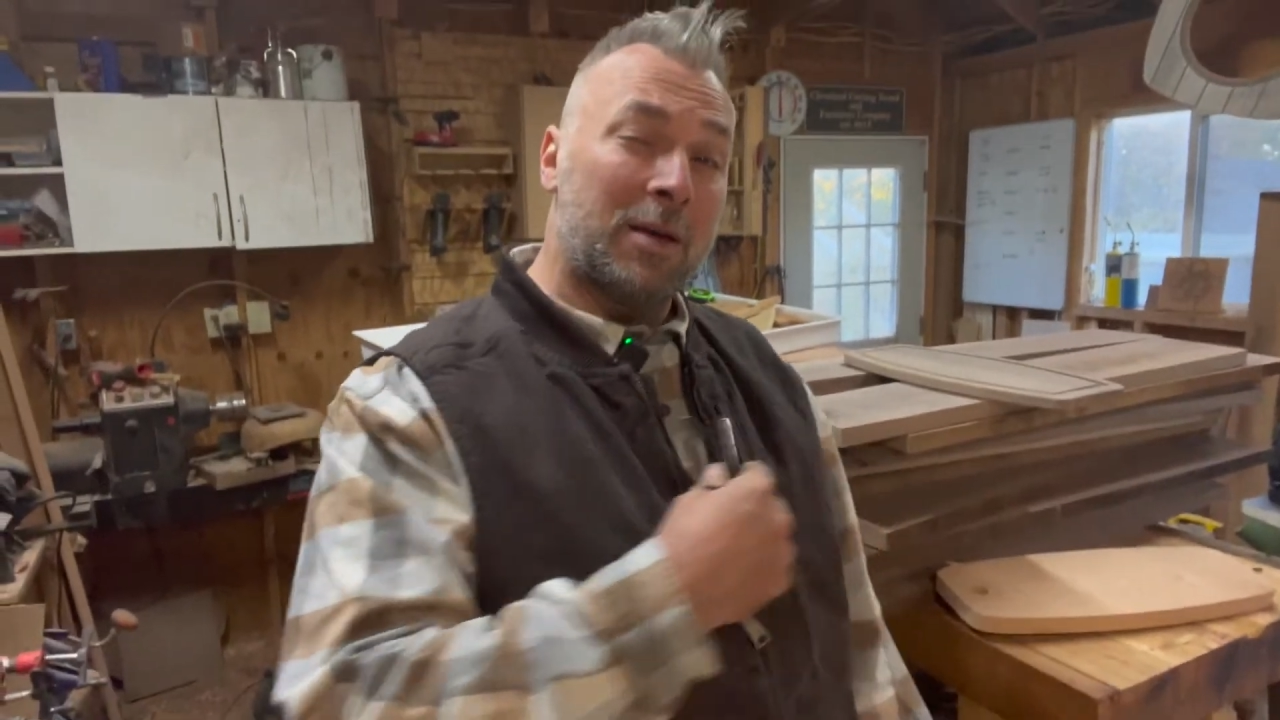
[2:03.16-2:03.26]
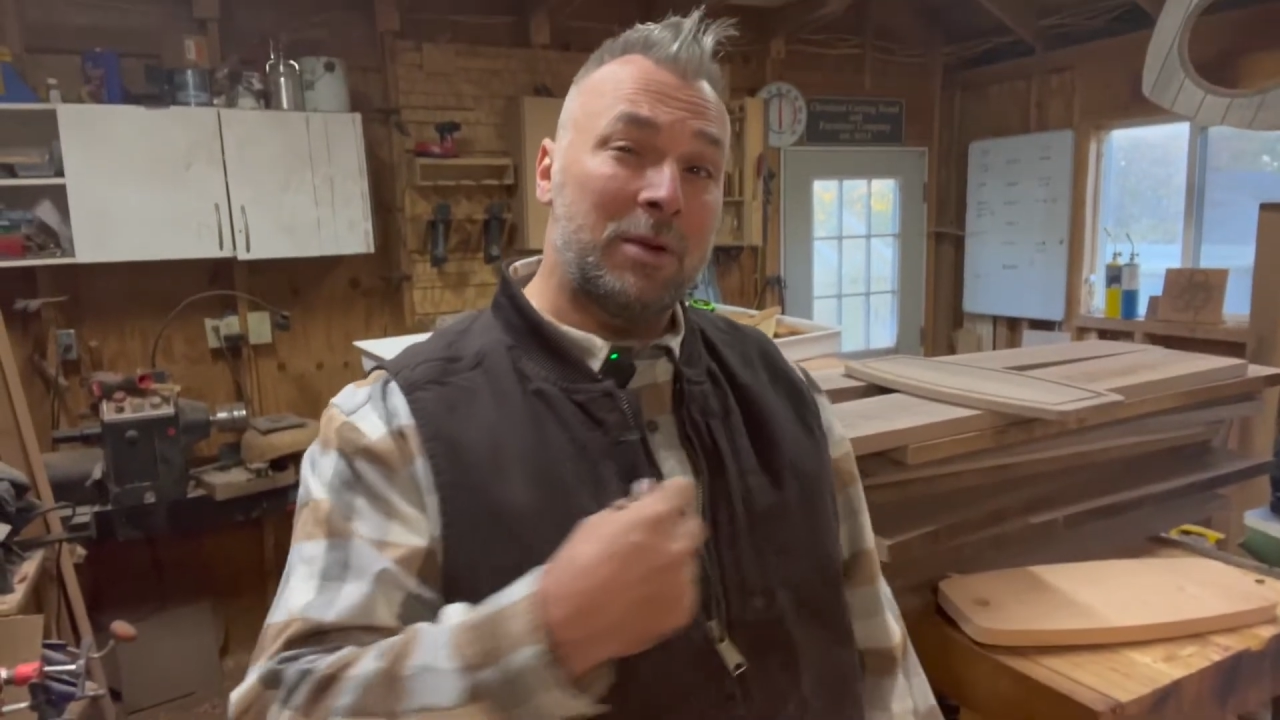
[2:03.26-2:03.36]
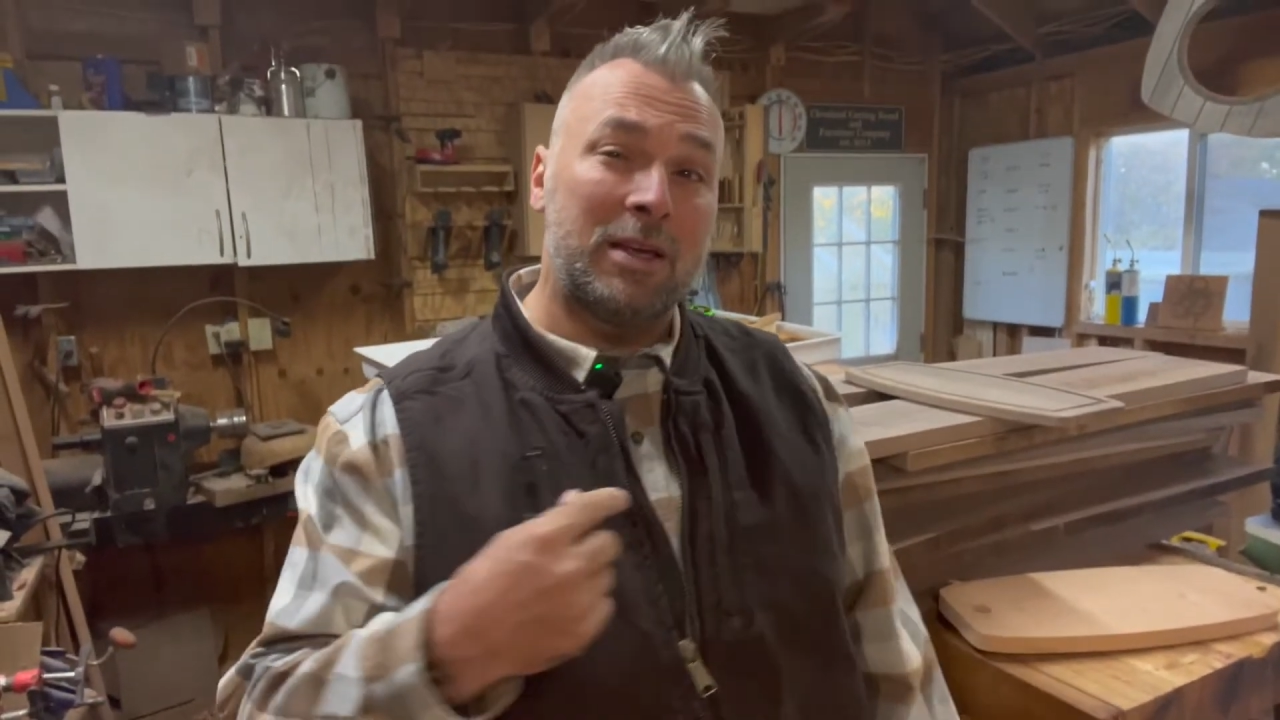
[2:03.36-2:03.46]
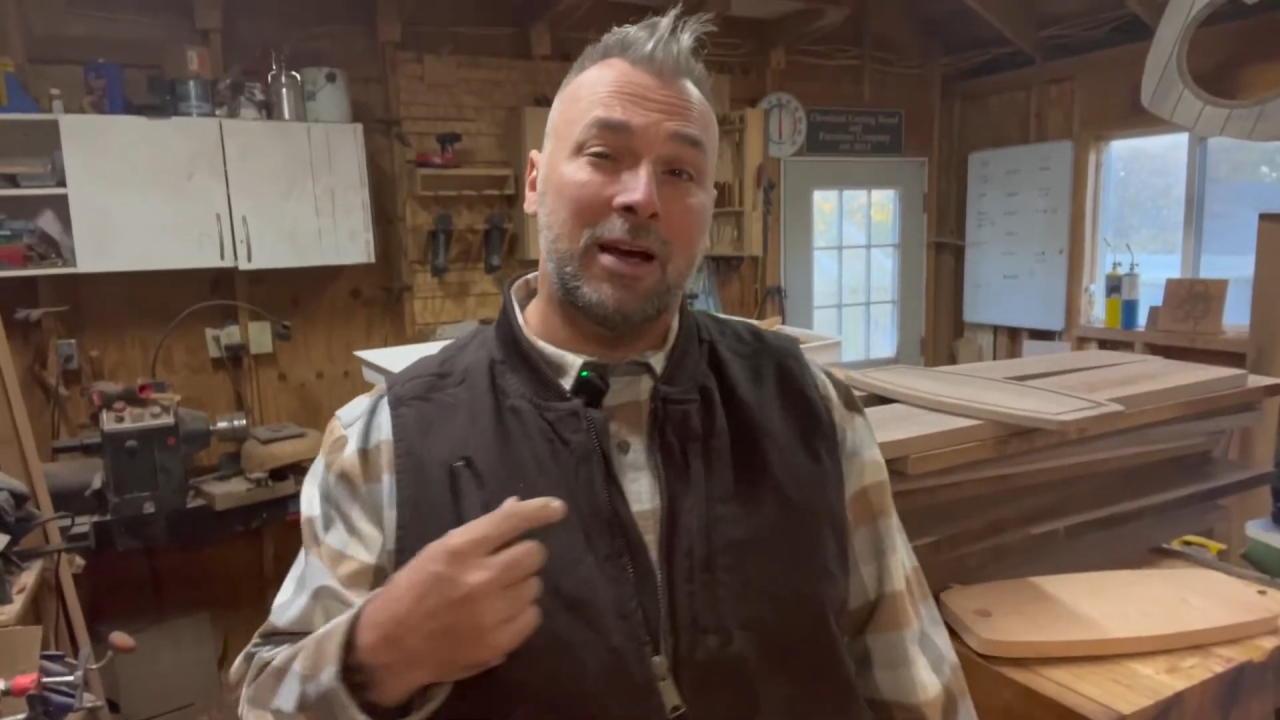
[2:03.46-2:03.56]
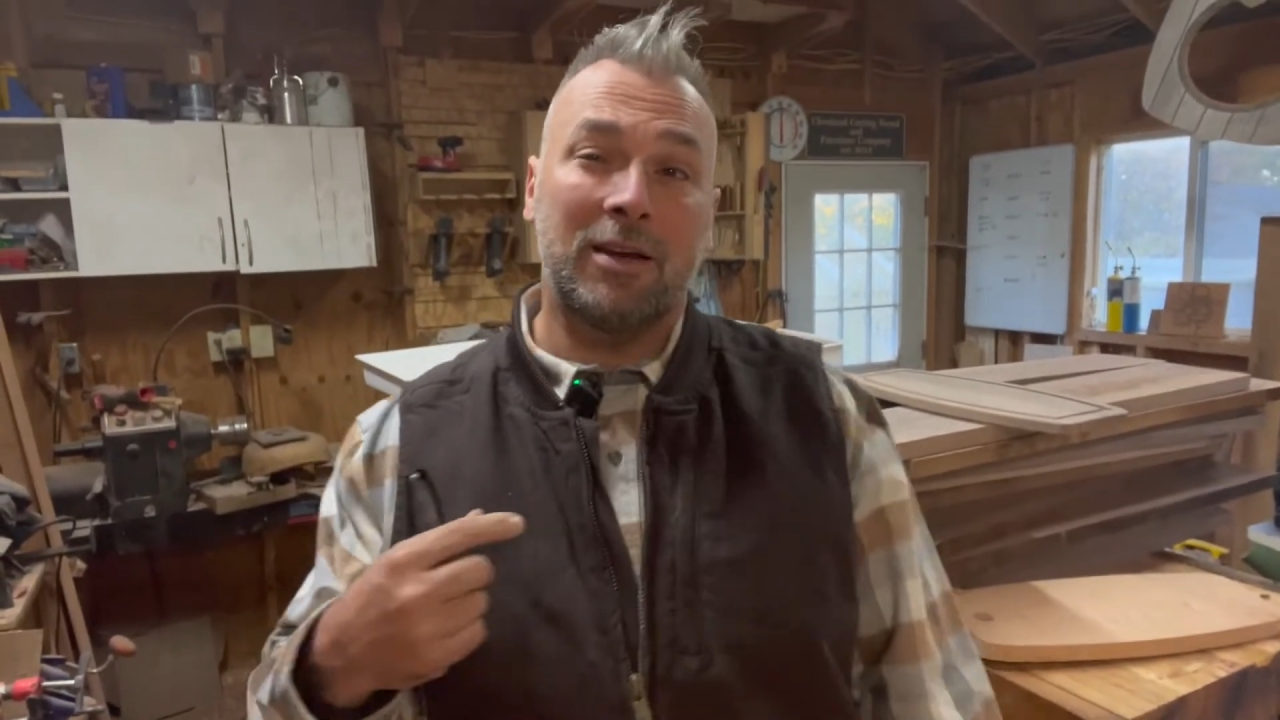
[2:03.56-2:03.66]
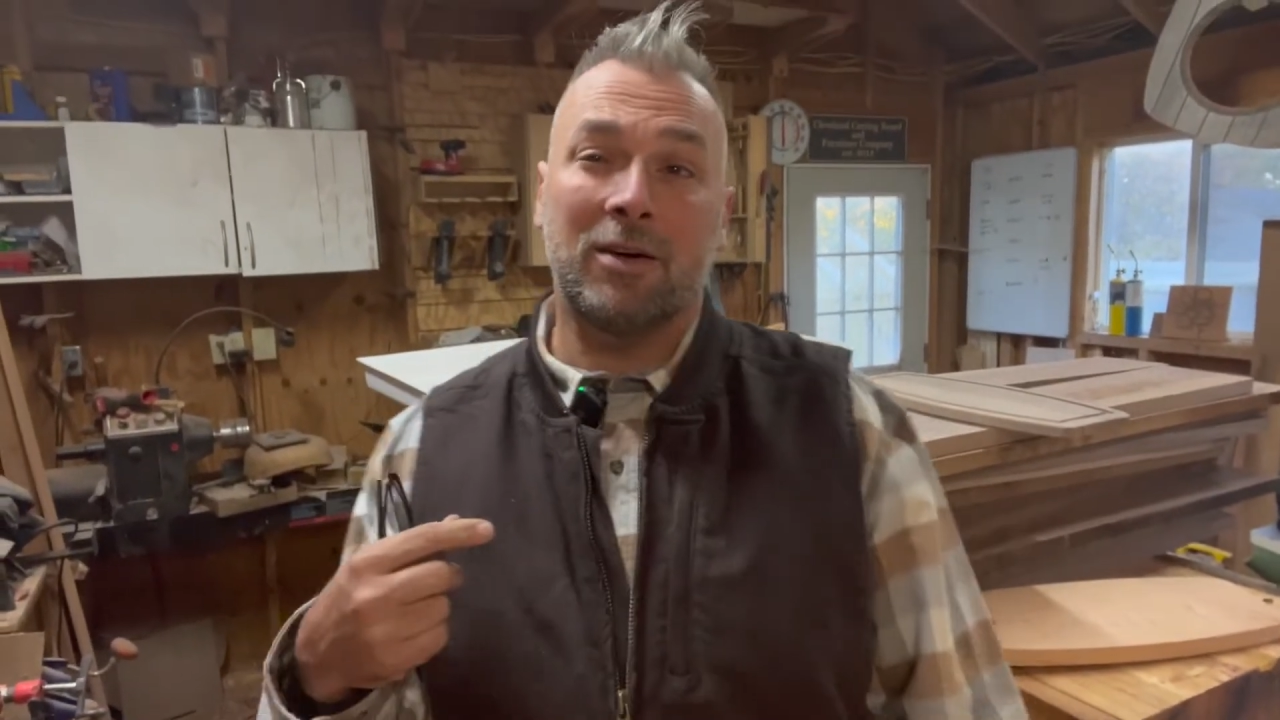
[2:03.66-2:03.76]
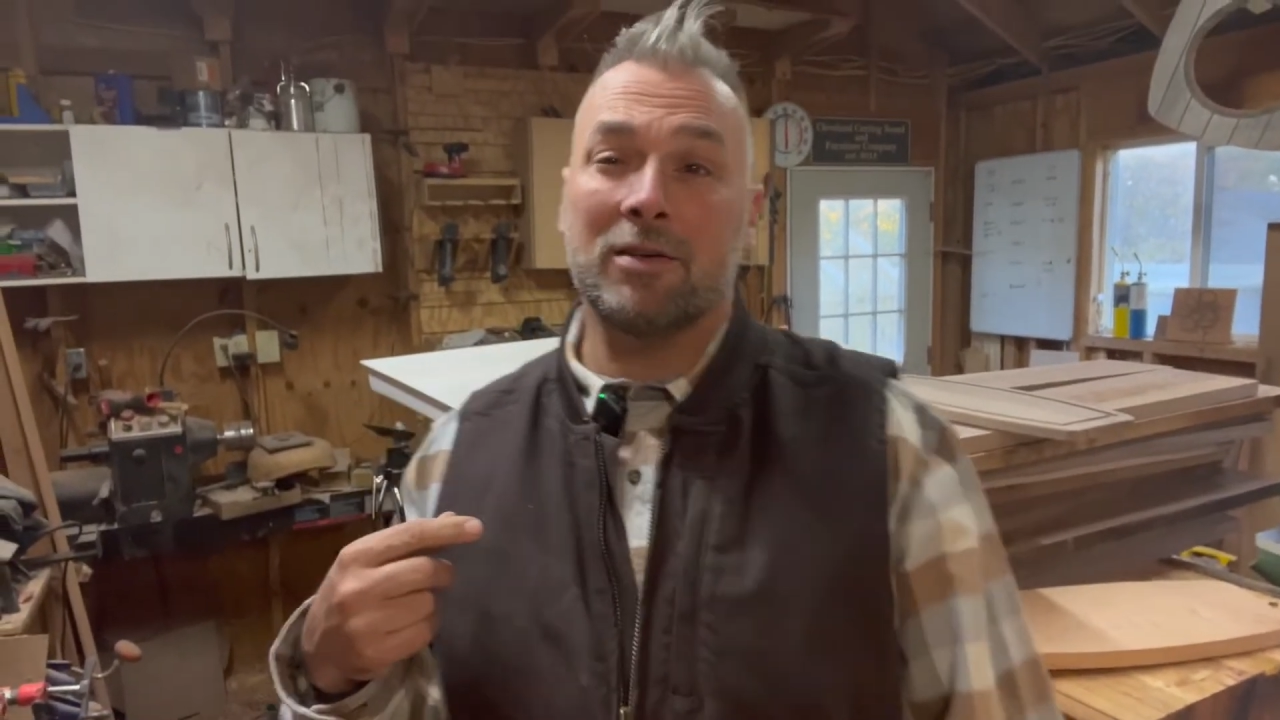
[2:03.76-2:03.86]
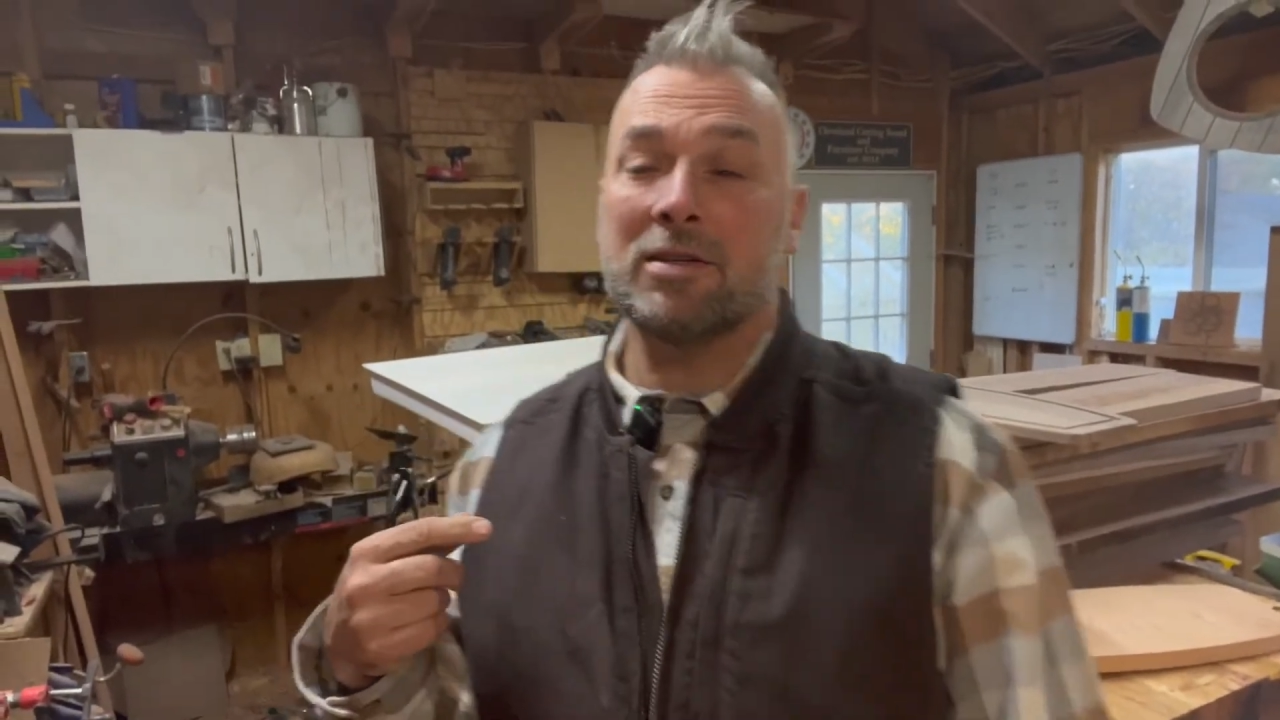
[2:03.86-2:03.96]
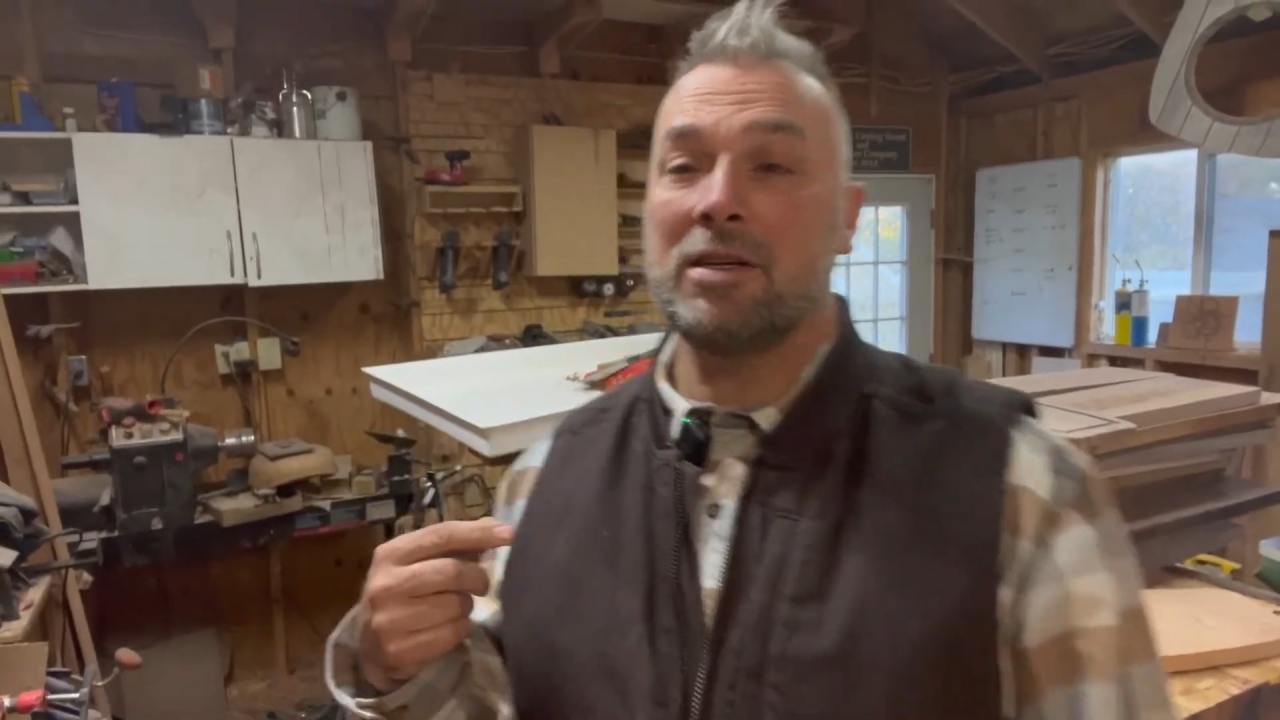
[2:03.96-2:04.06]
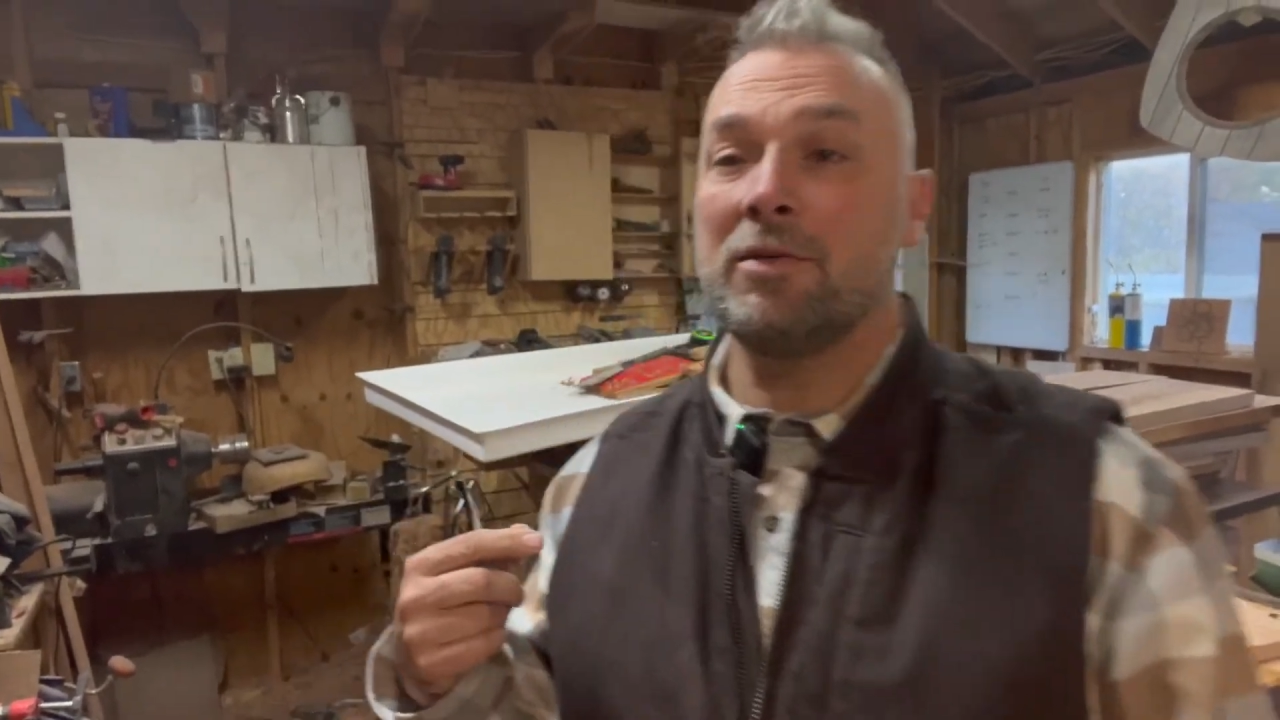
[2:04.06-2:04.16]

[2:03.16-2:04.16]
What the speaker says: me. Kind of hard to see